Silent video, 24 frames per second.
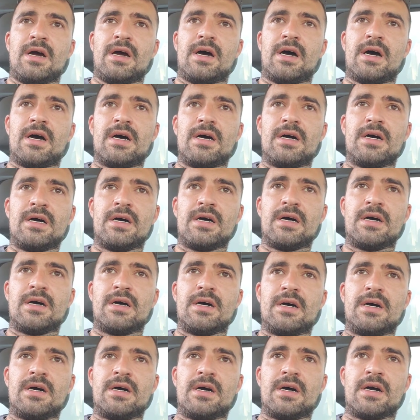
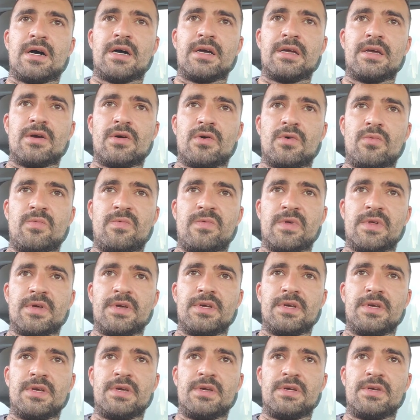I
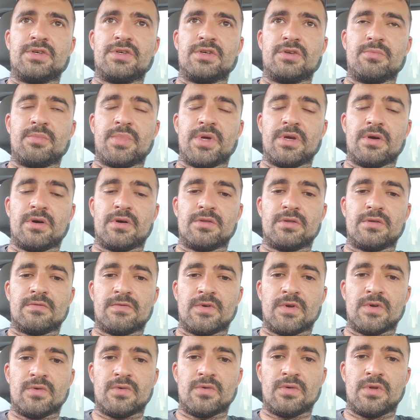hopefully should be on the
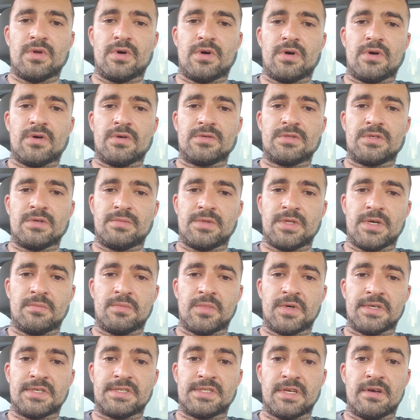road on
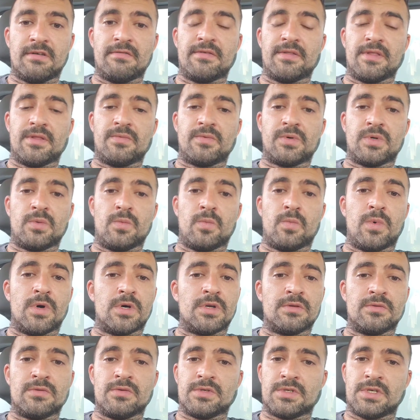September 7th with one
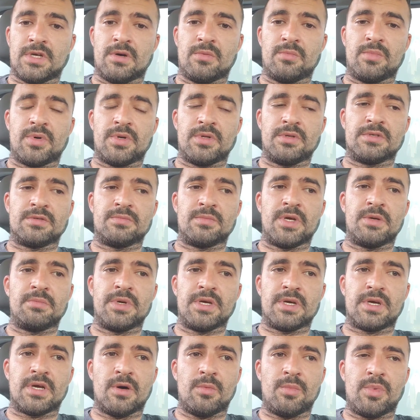of those companies, maybe
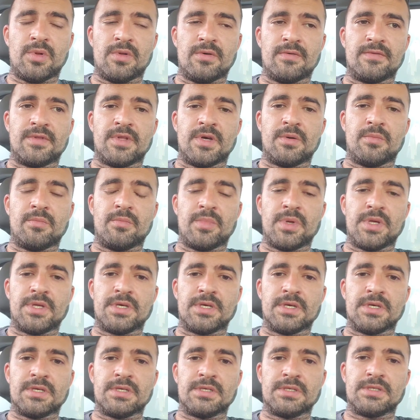a couple of them,
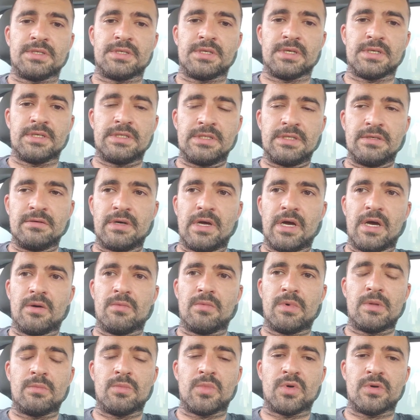because I still got
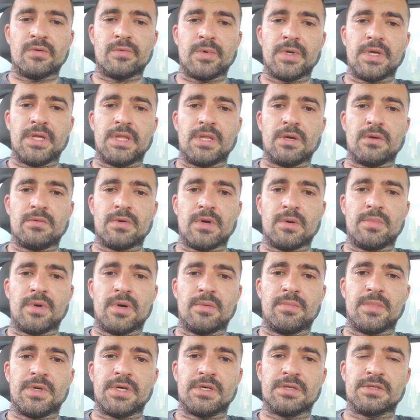one more week to wrap
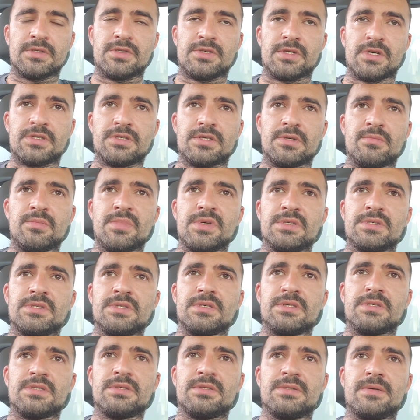up my construction
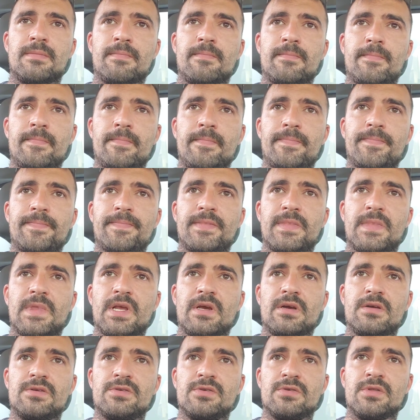business.
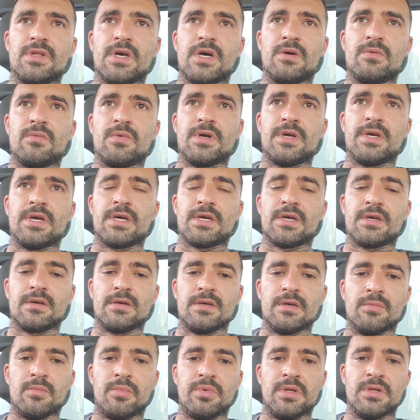So that way I can
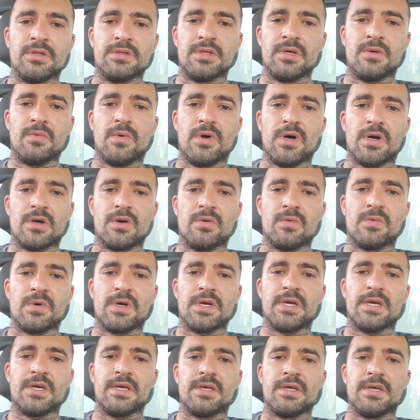completely walk
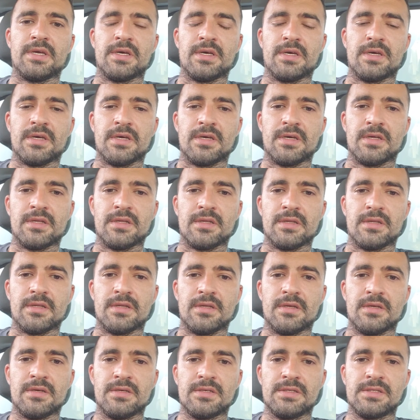away and
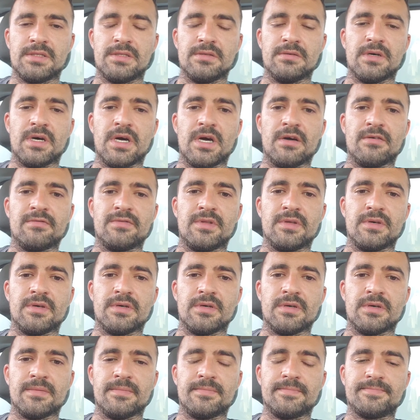still have
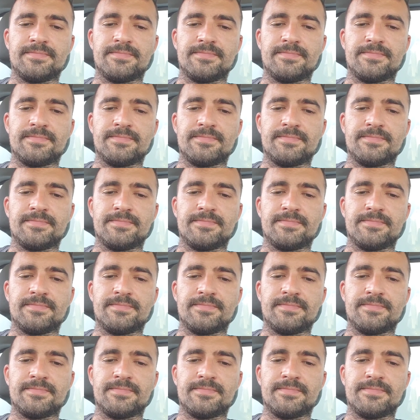the